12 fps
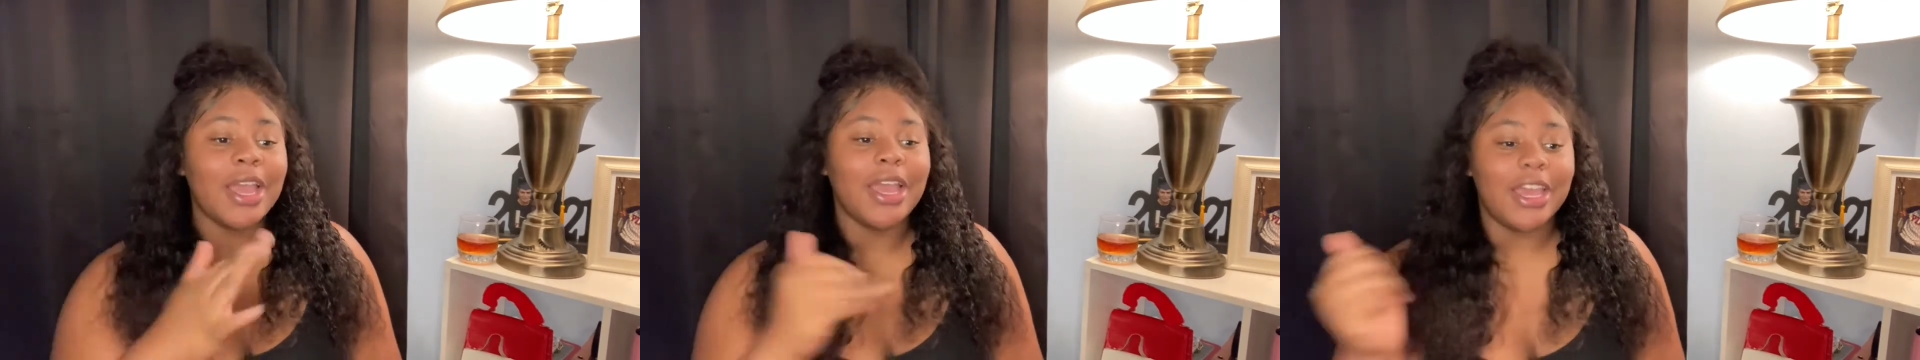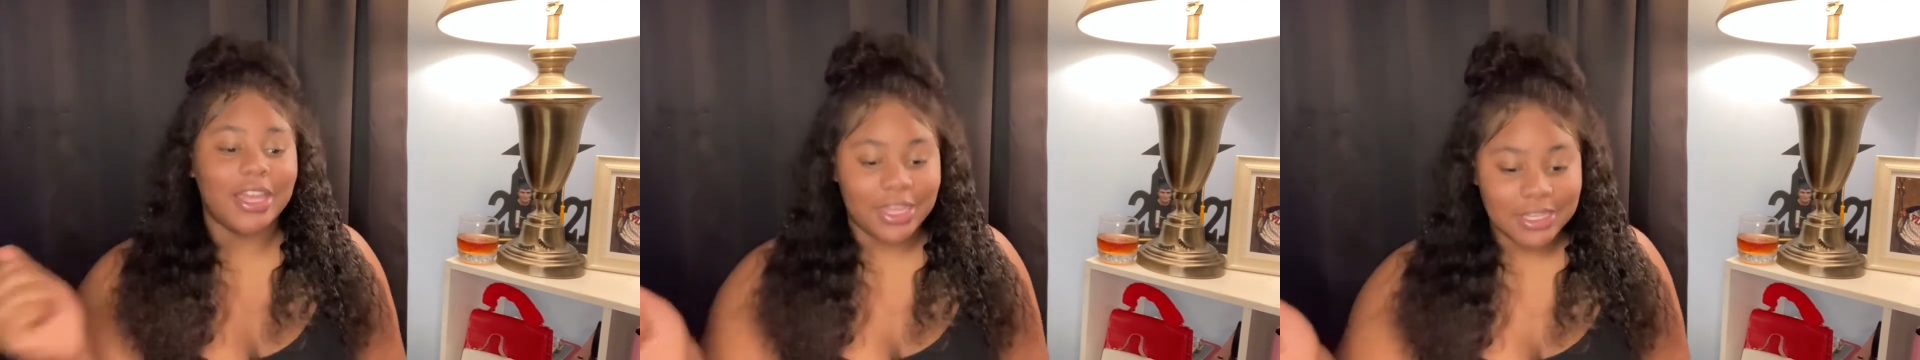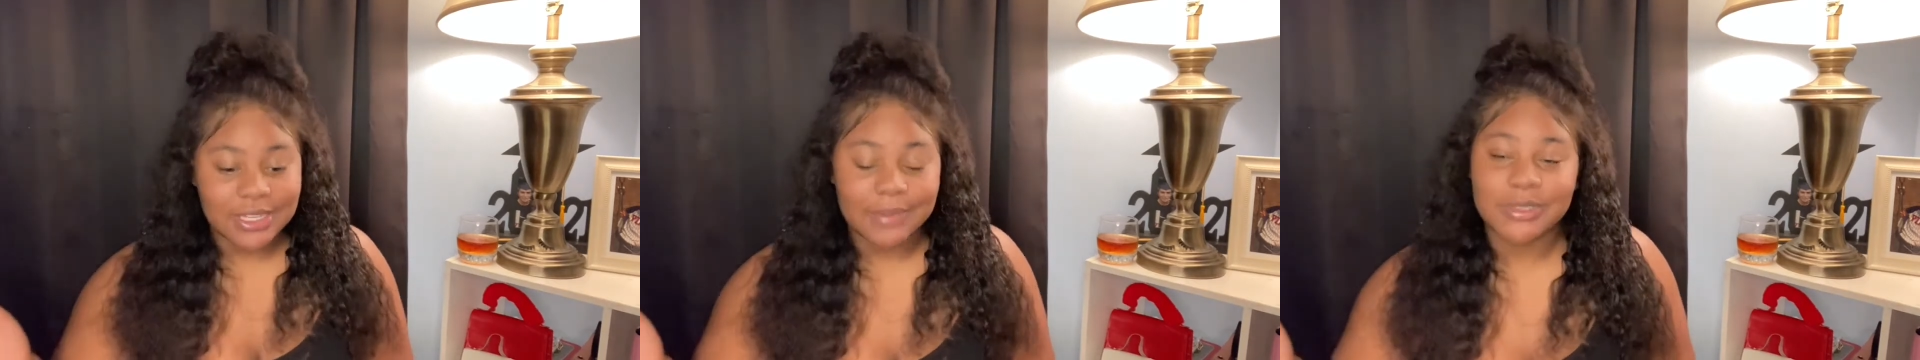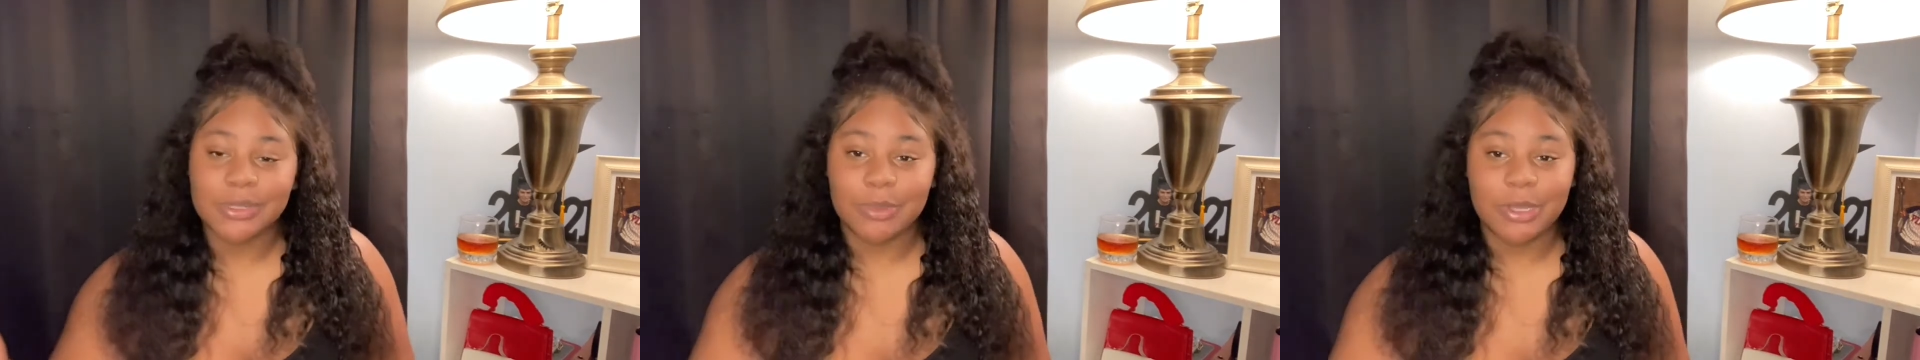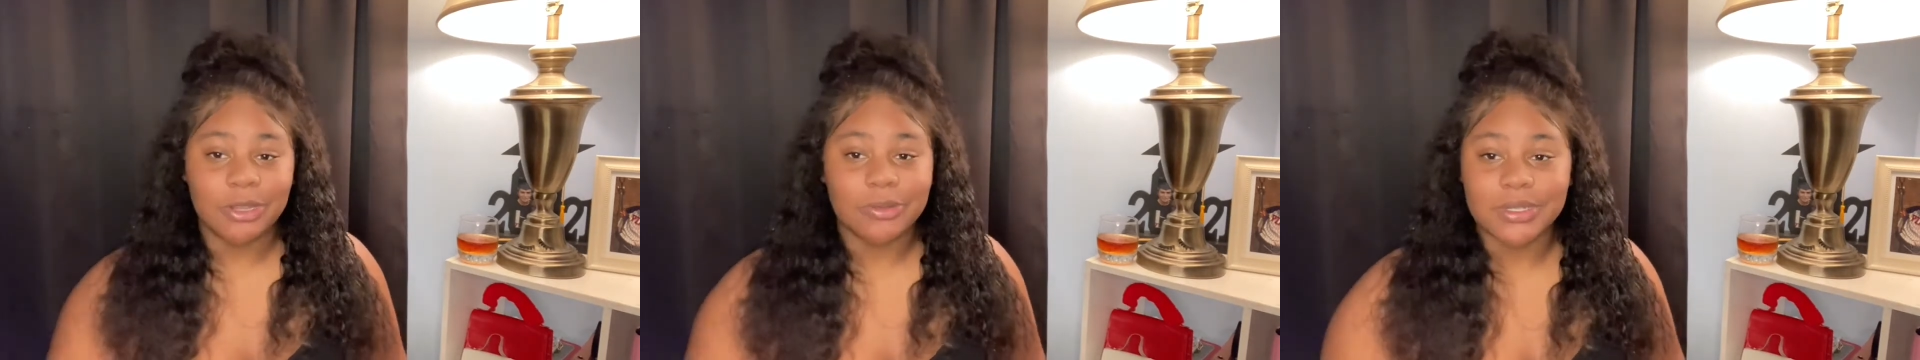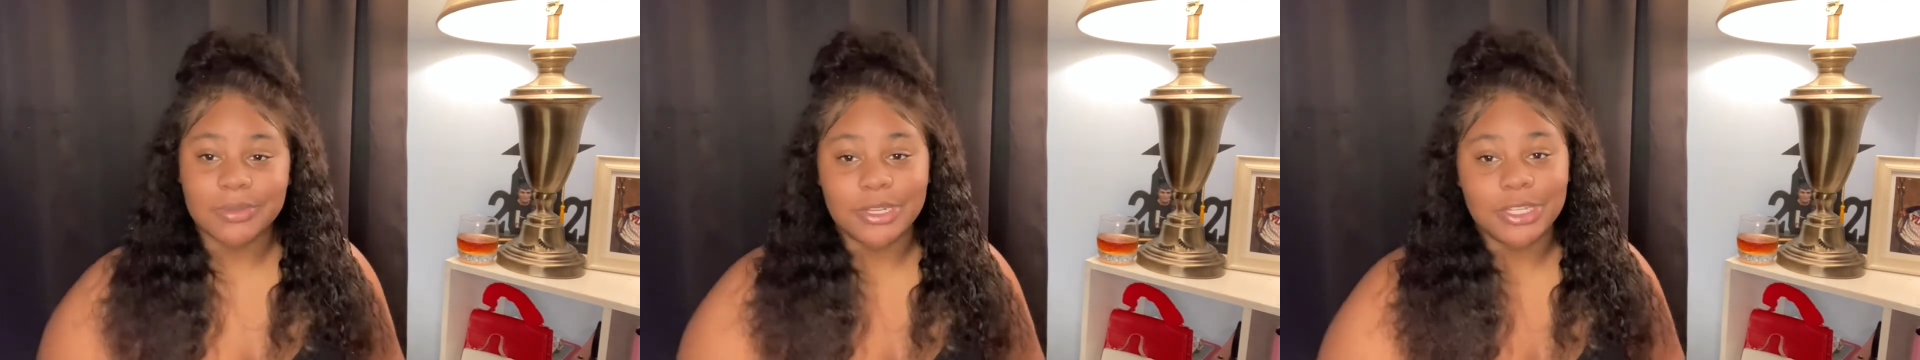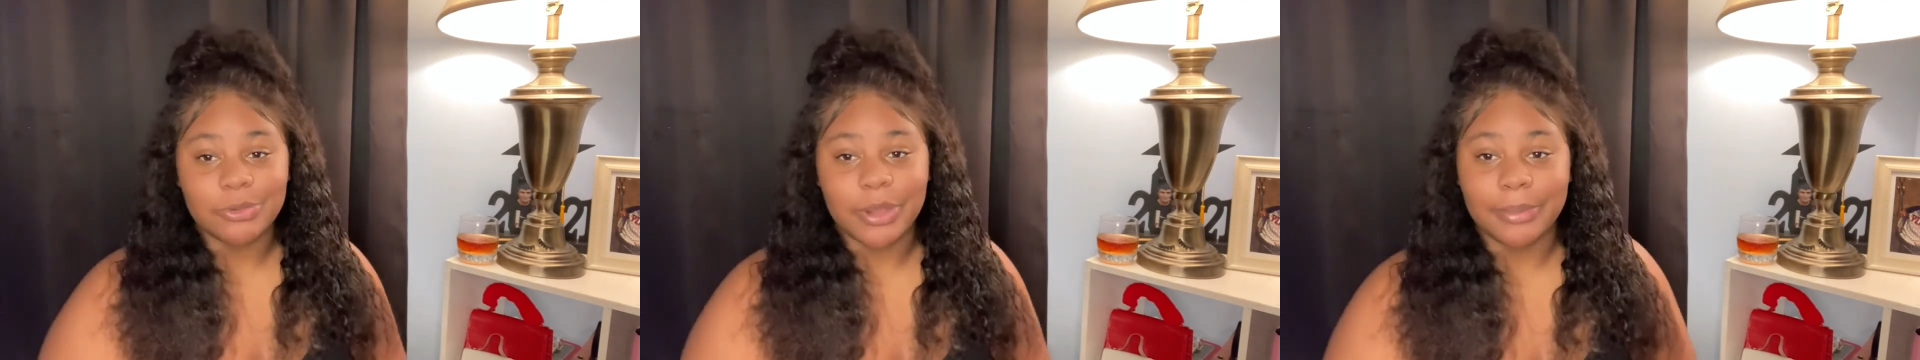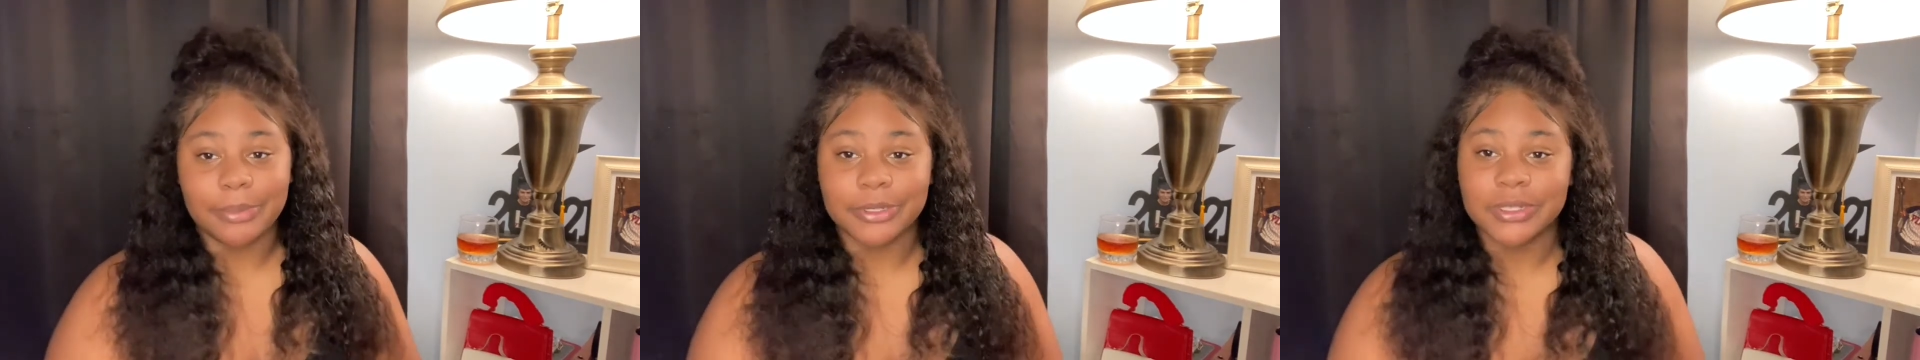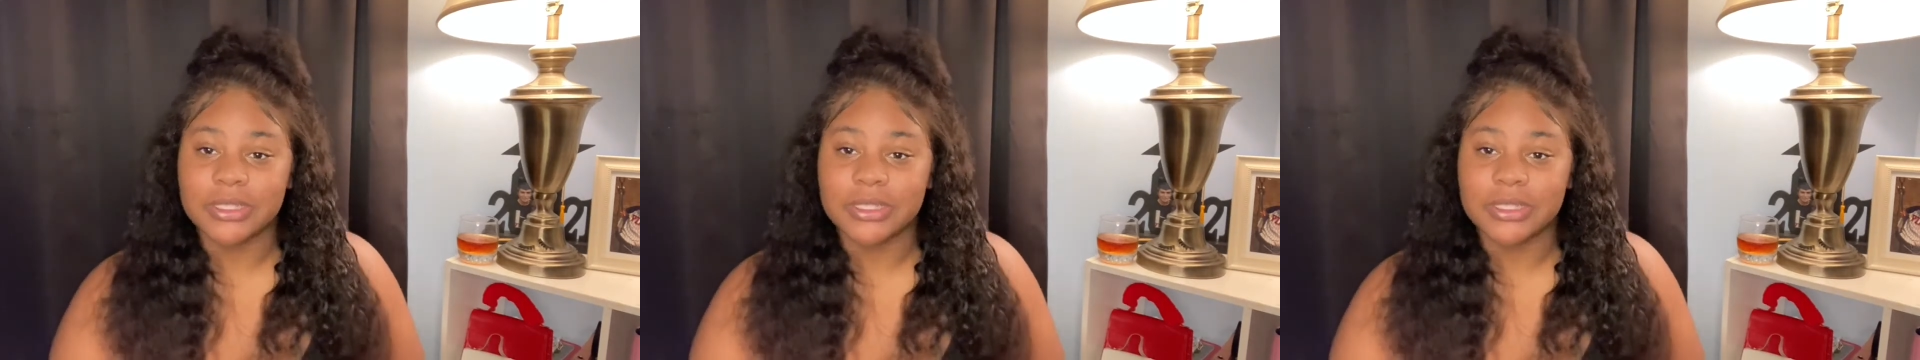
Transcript: And yes, I'm gonna speak on some of these rappers.